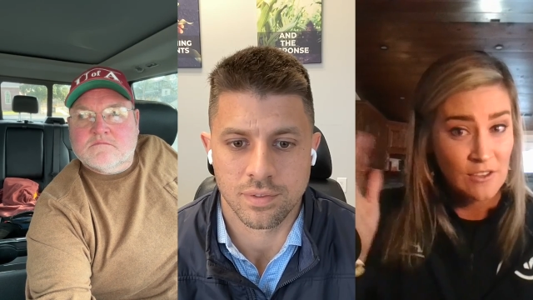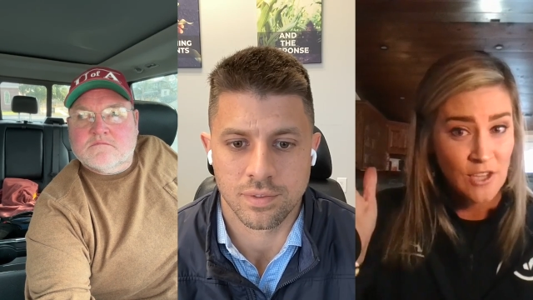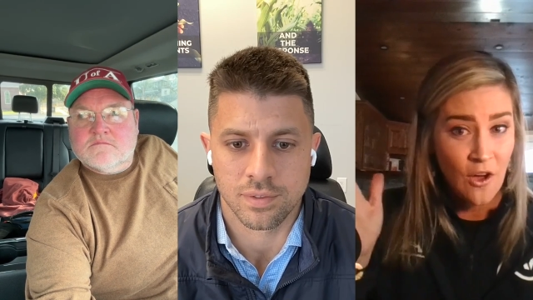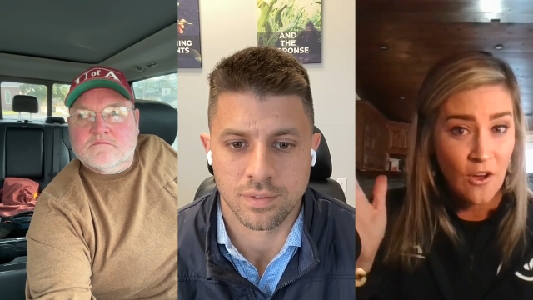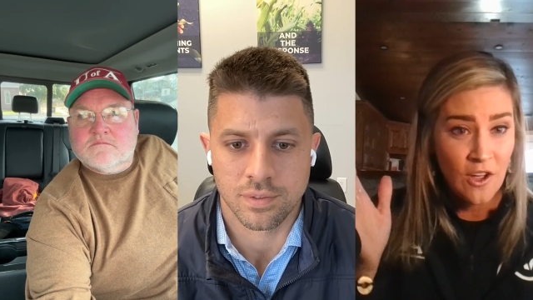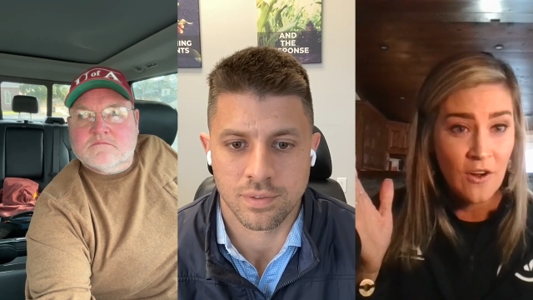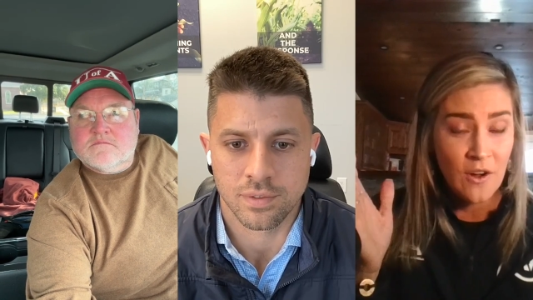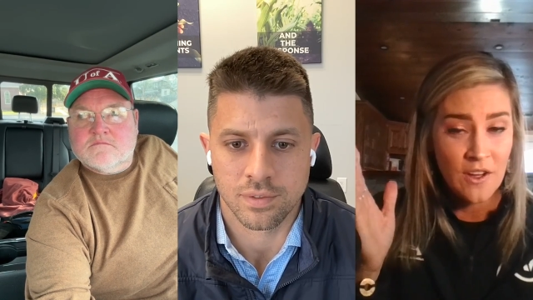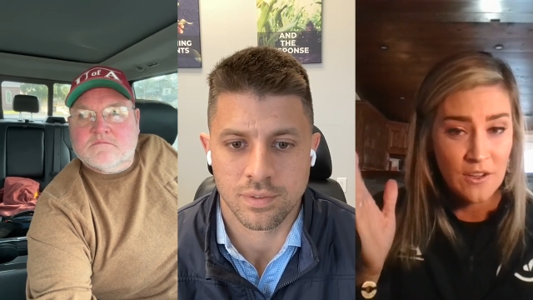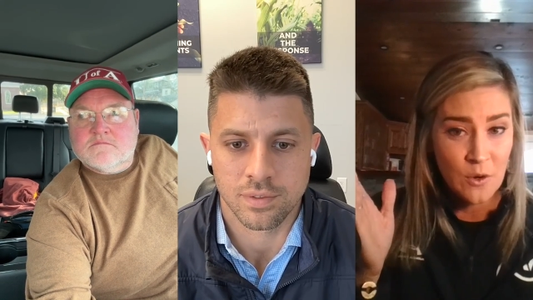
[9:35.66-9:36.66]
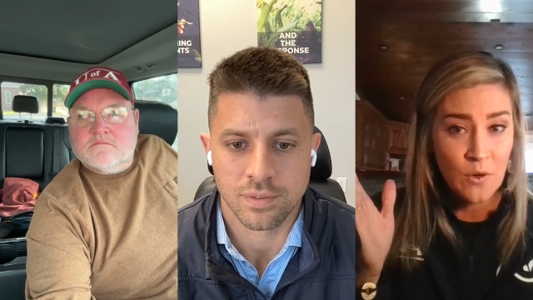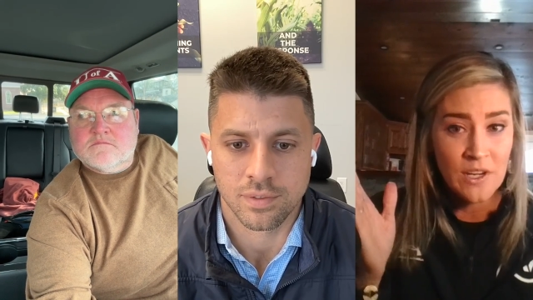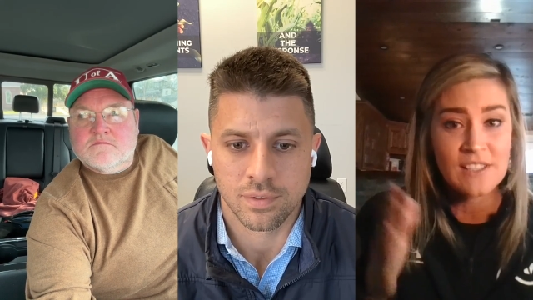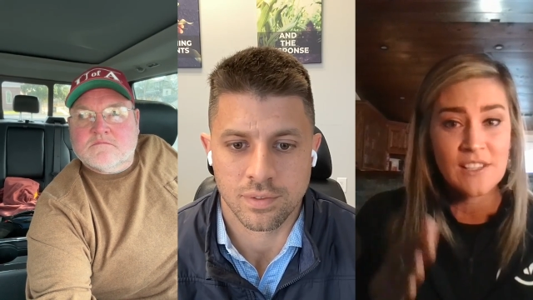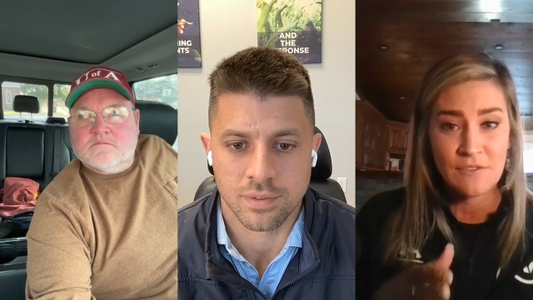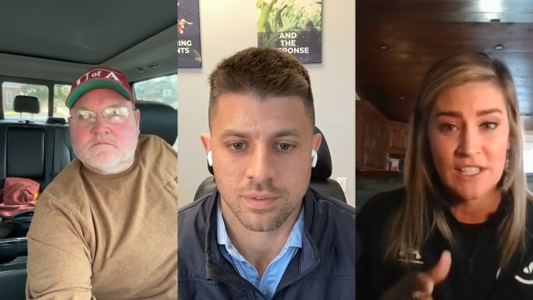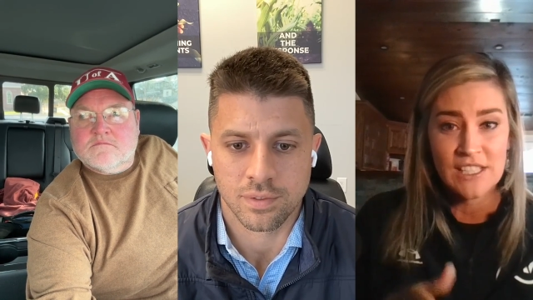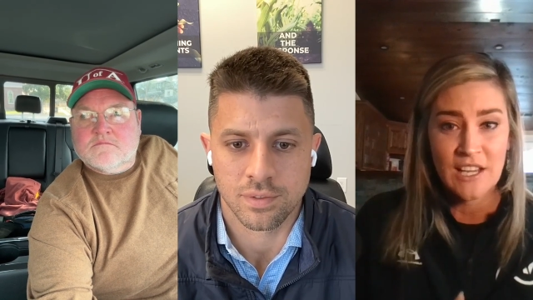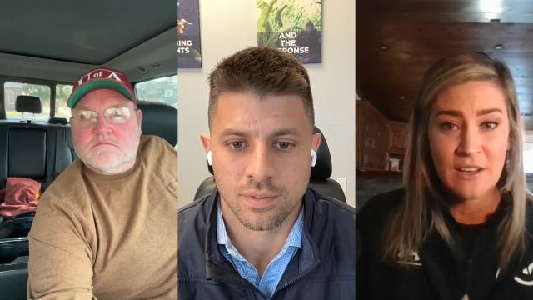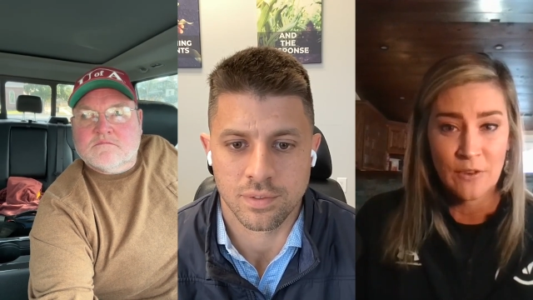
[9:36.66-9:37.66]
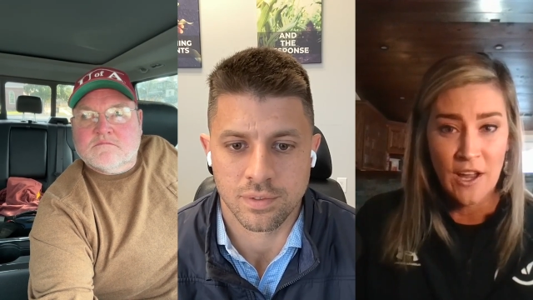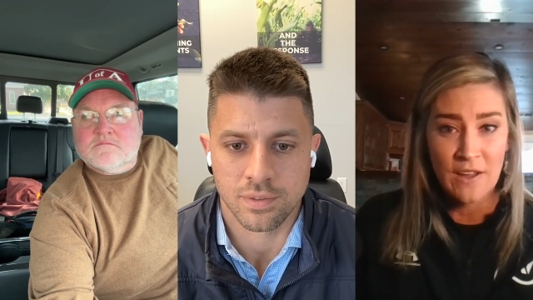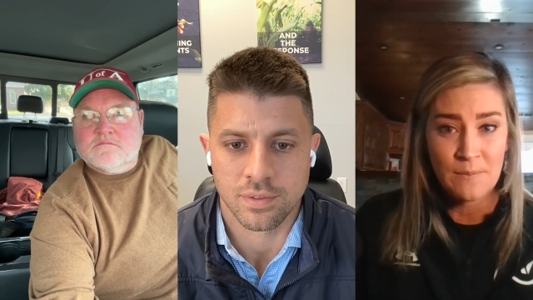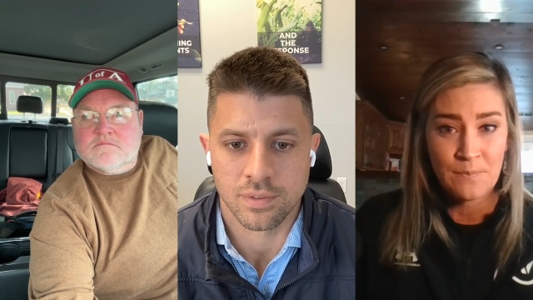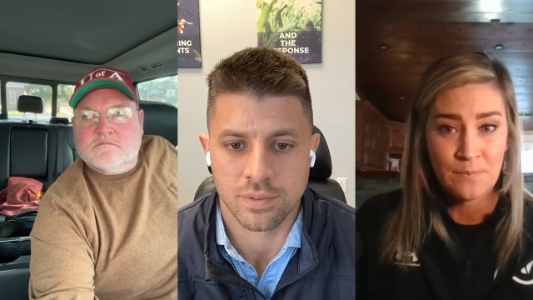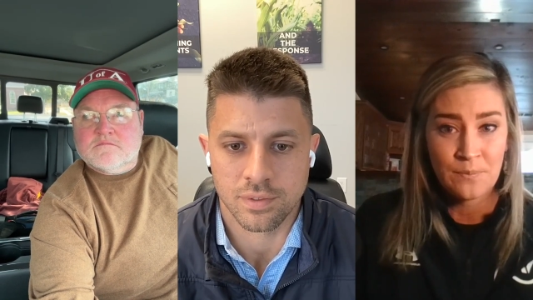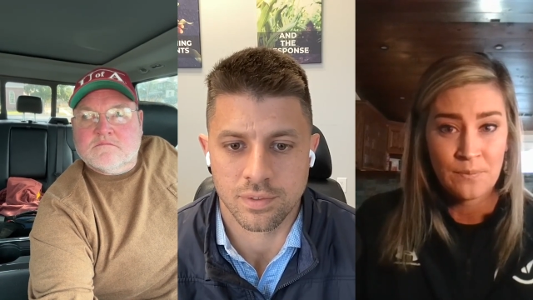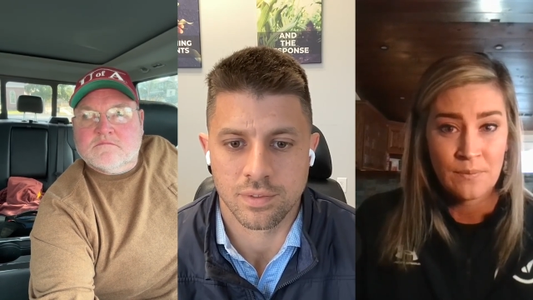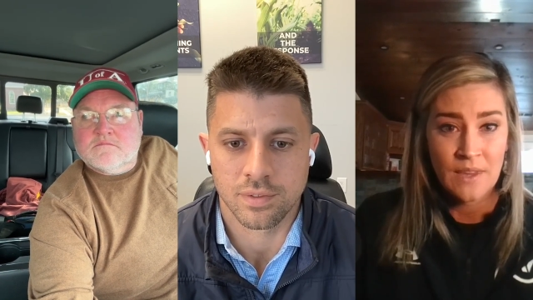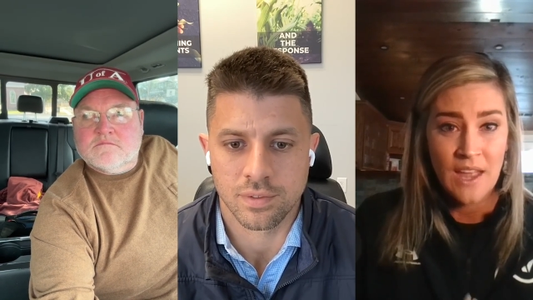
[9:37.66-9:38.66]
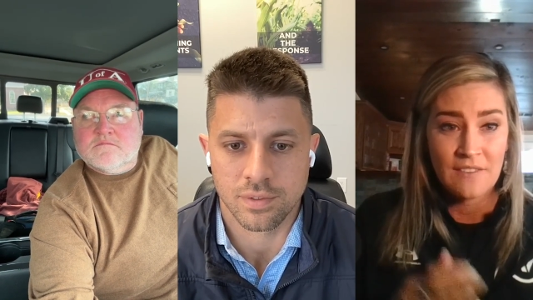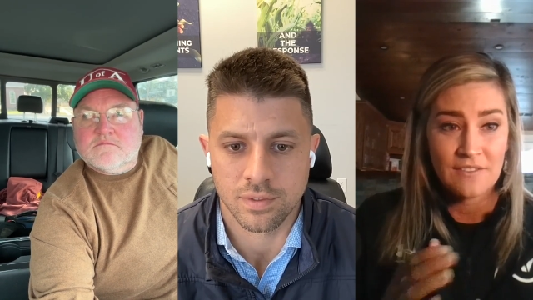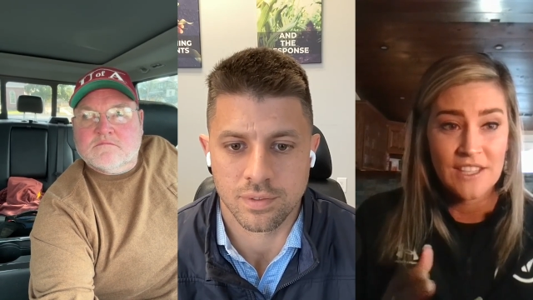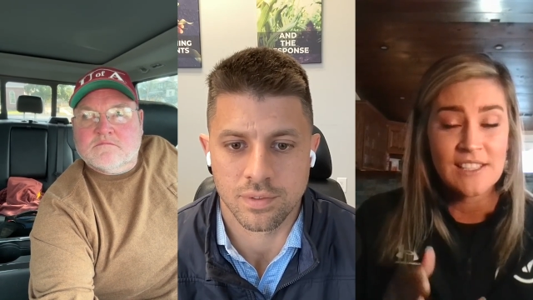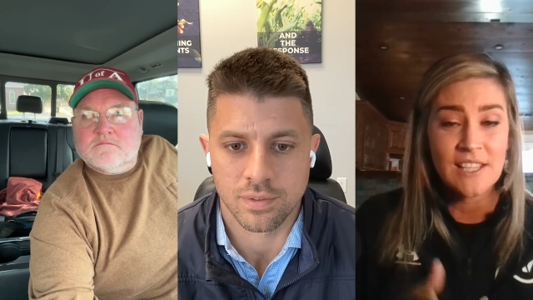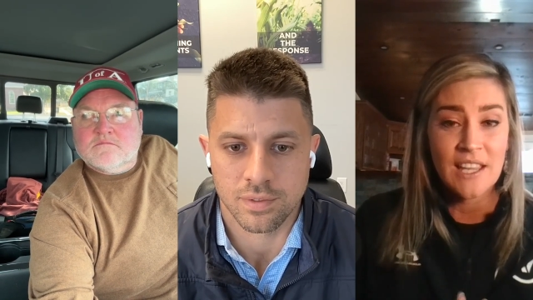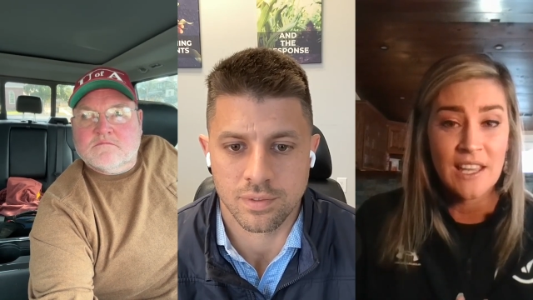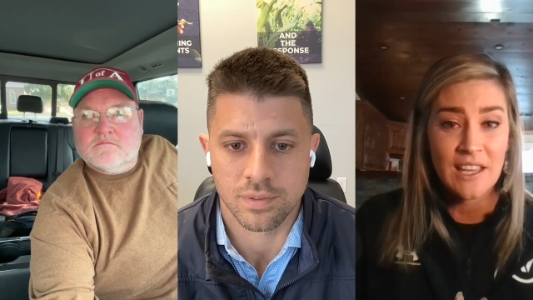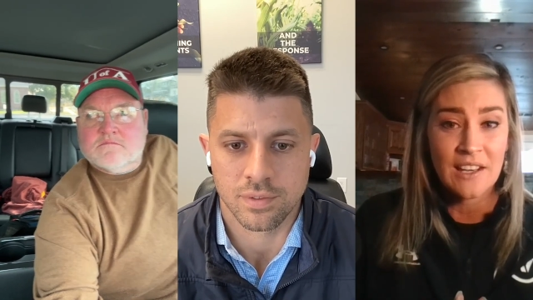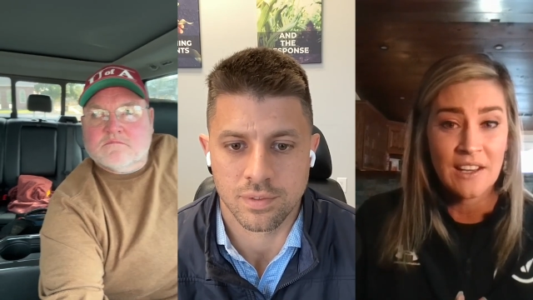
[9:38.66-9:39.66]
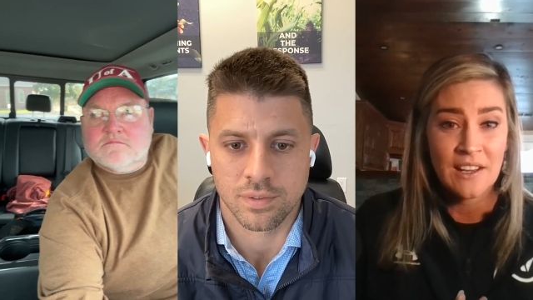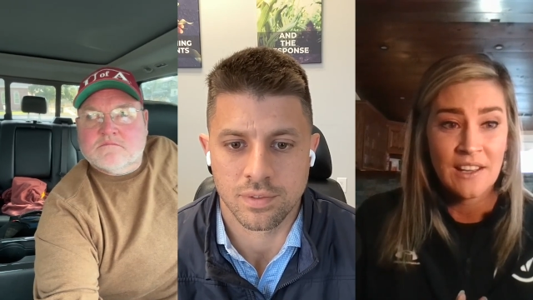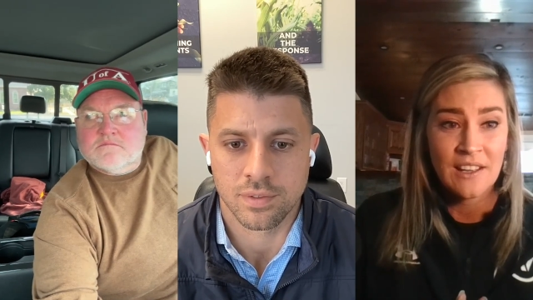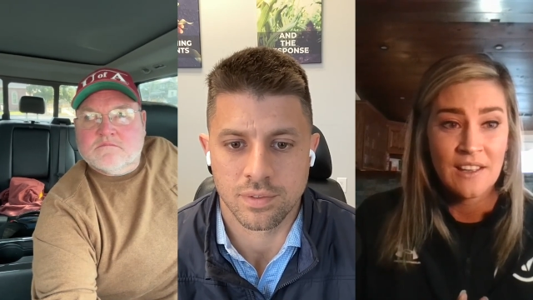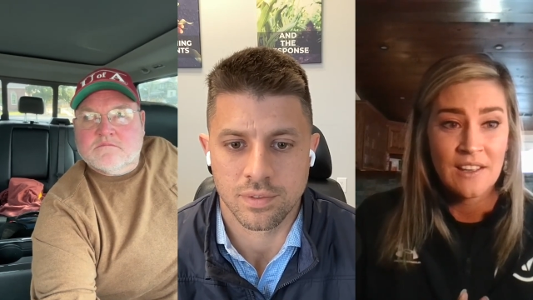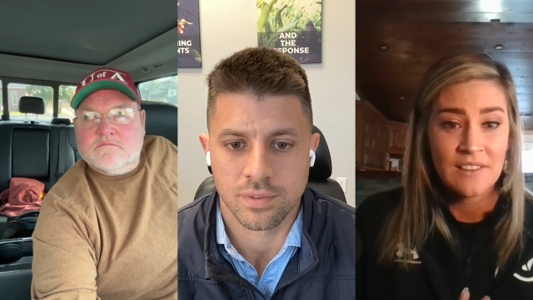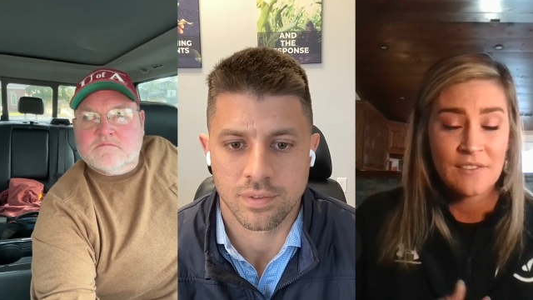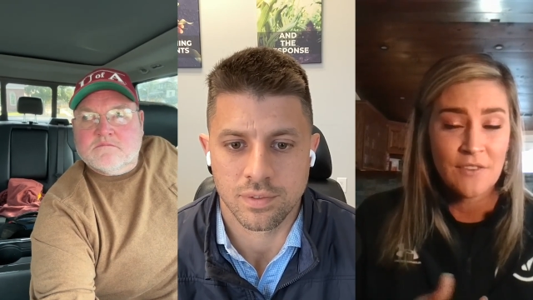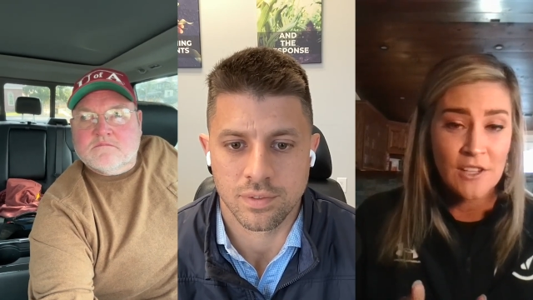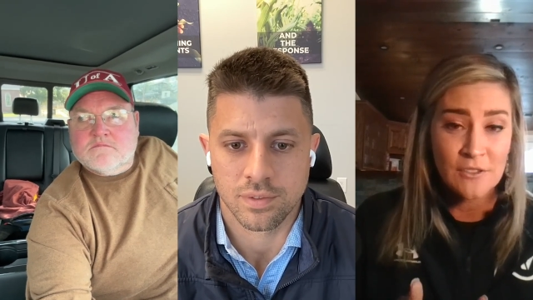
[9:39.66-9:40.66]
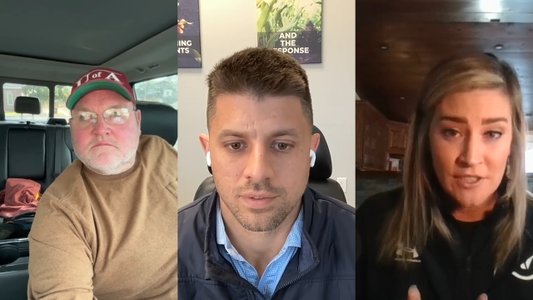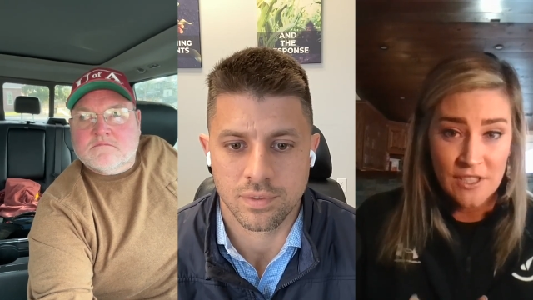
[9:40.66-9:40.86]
Speaker 1: how tall co- uh, corn is at V10, right? At V10, the phosphorus